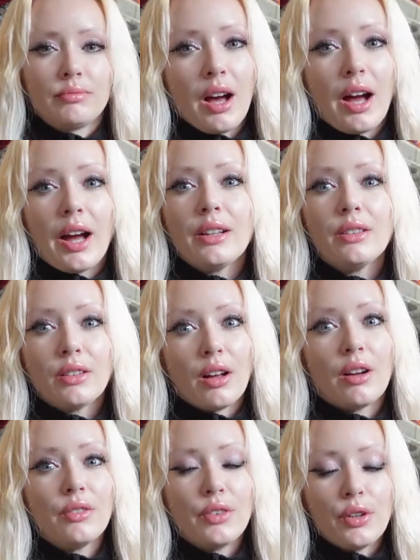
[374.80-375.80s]
I
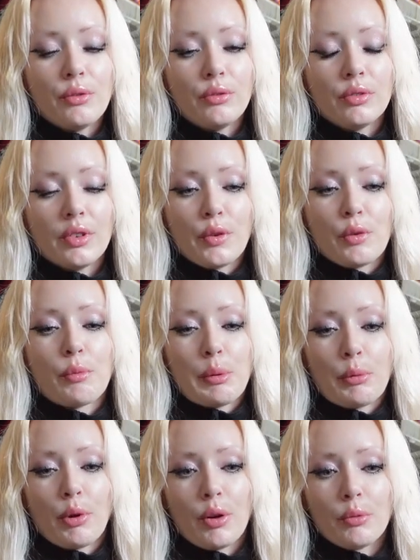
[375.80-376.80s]
loved living with my
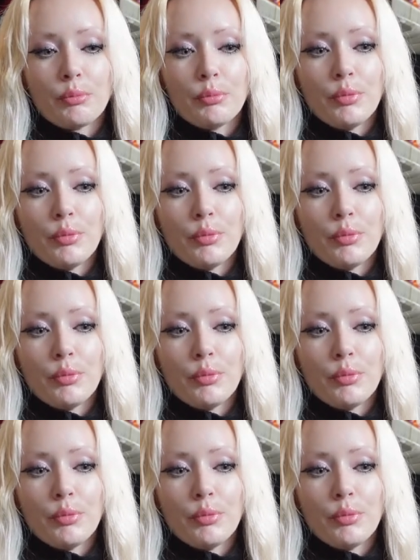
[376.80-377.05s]
mom.